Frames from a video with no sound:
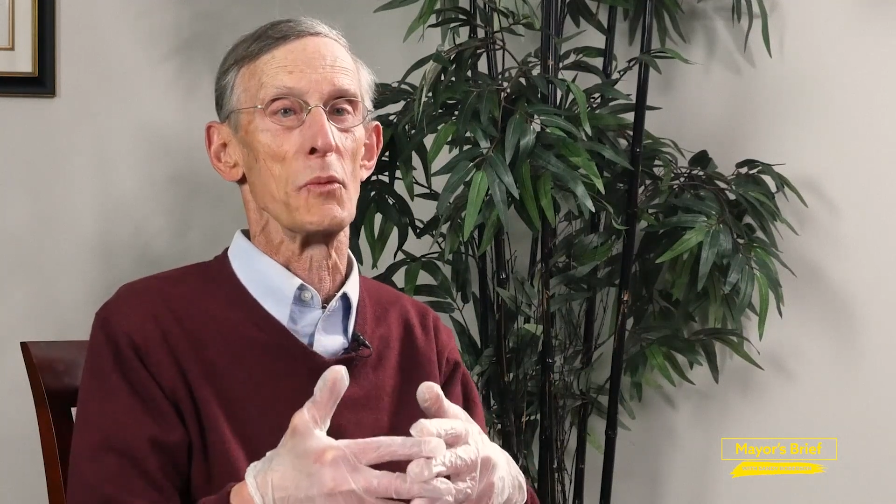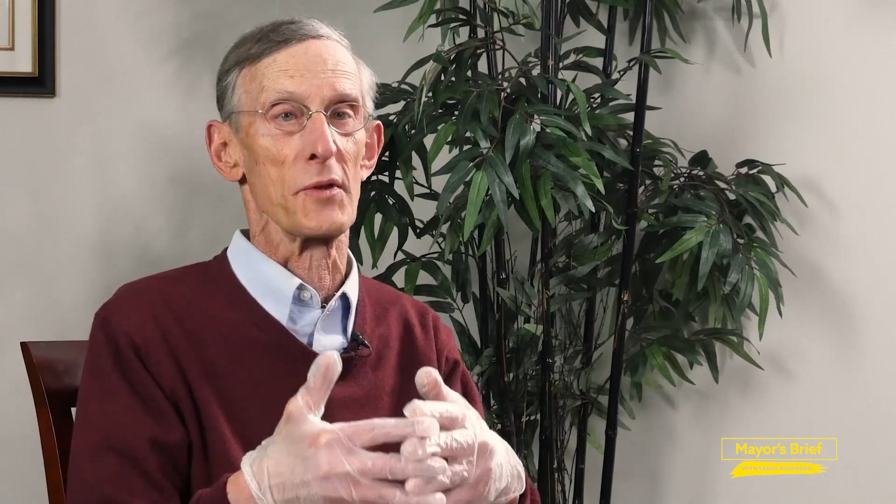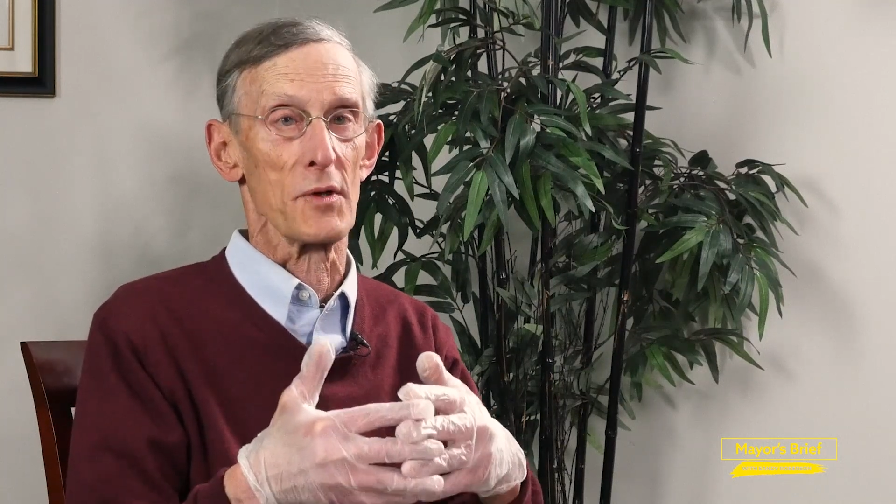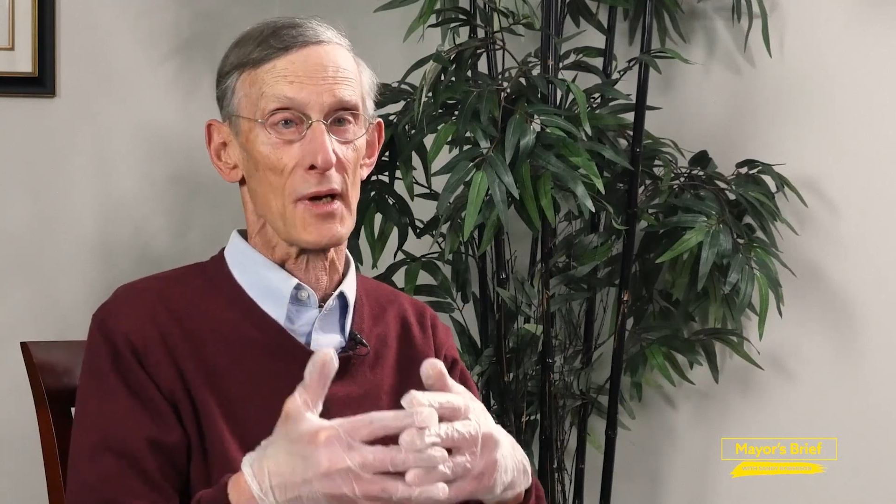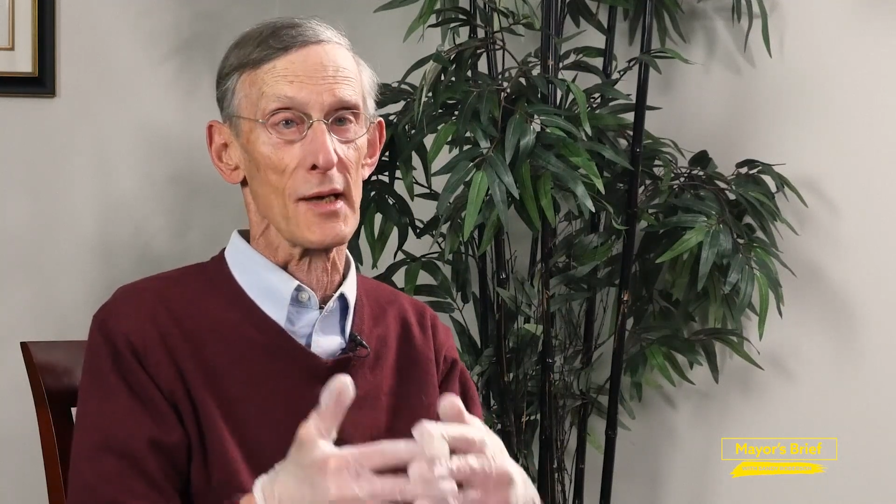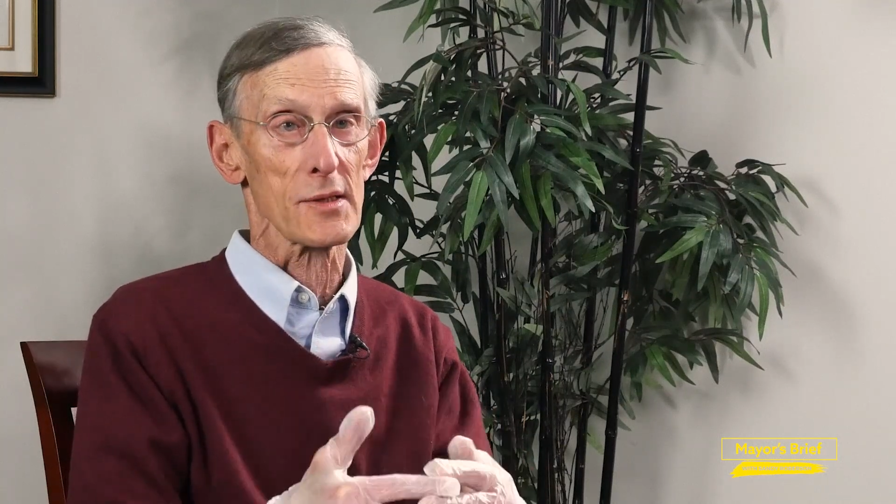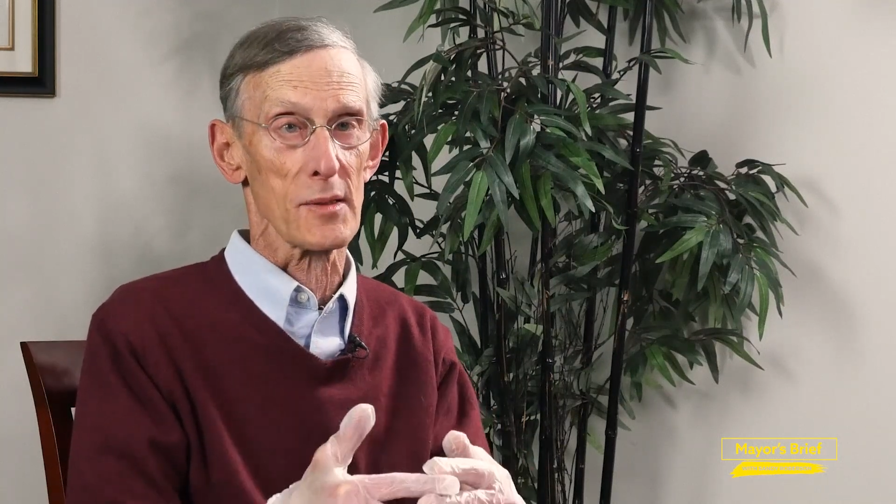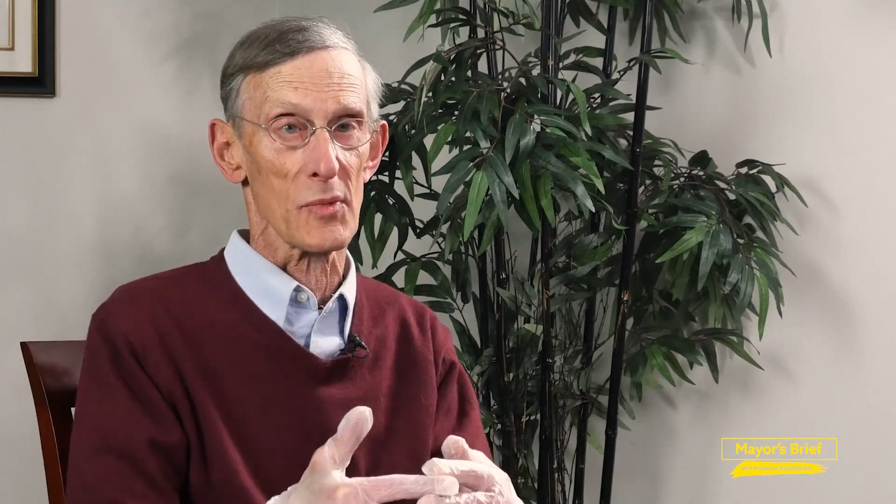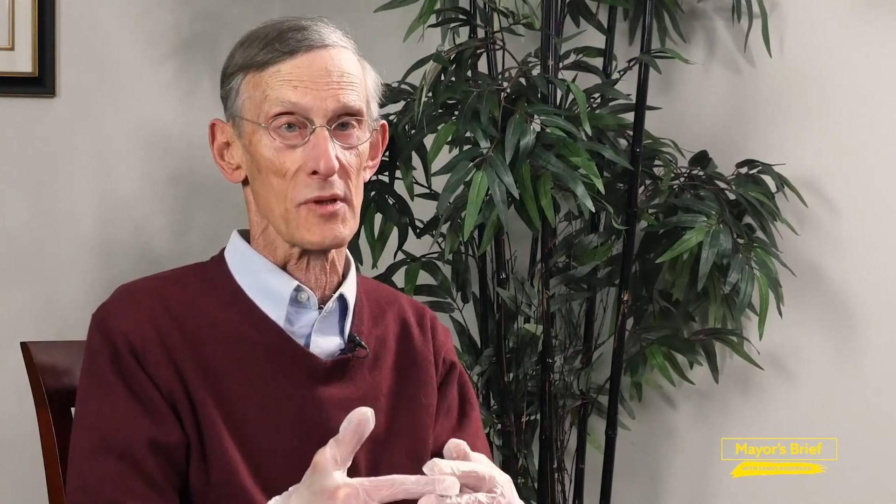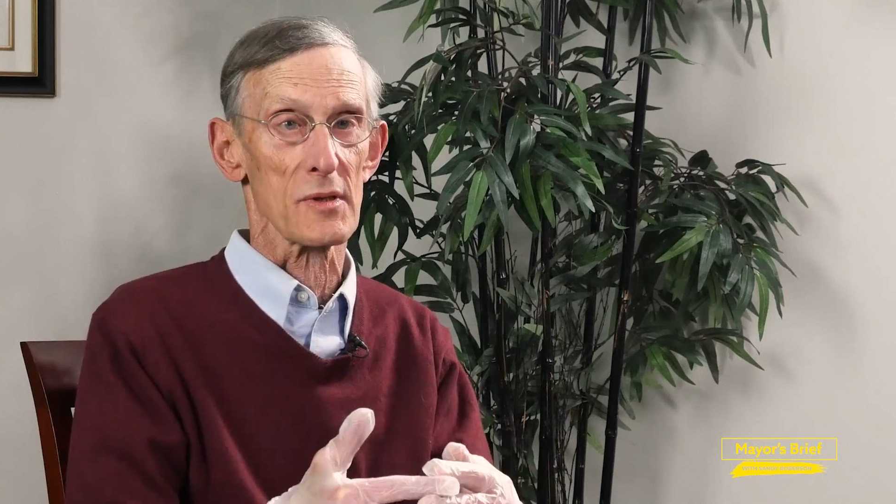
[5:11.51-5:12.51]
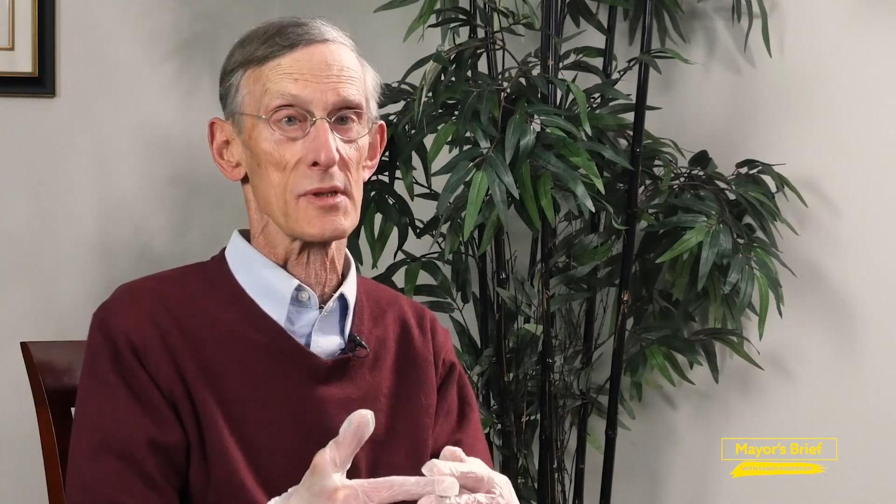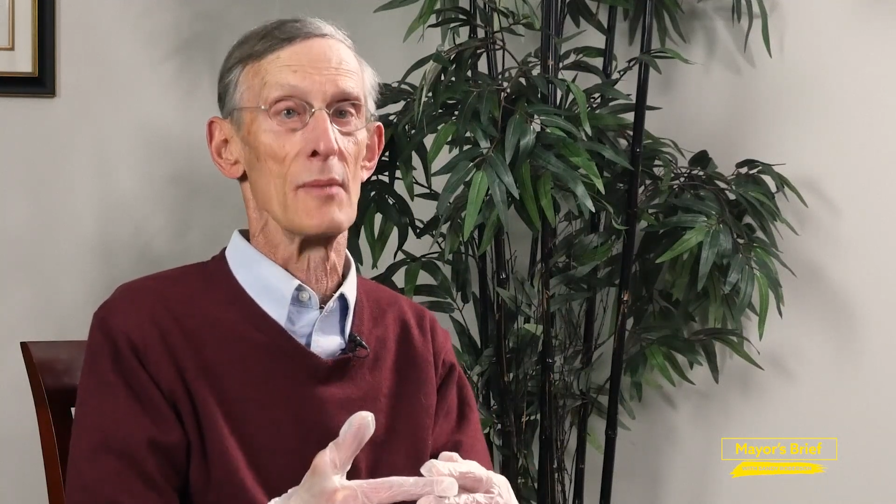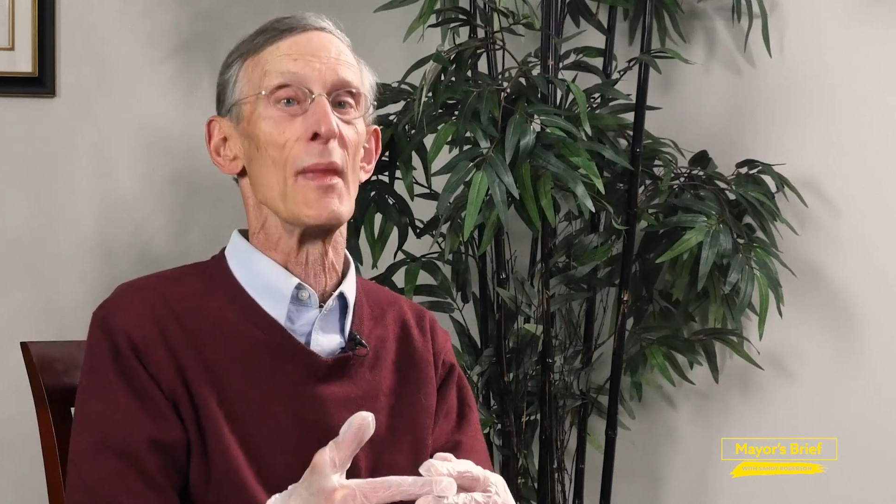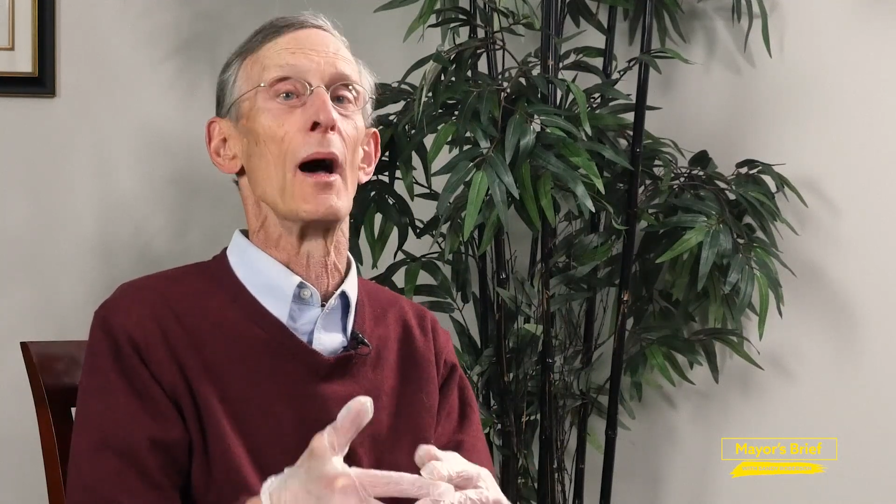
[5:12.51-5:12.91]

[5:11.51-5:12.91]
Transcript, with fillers: with your customers,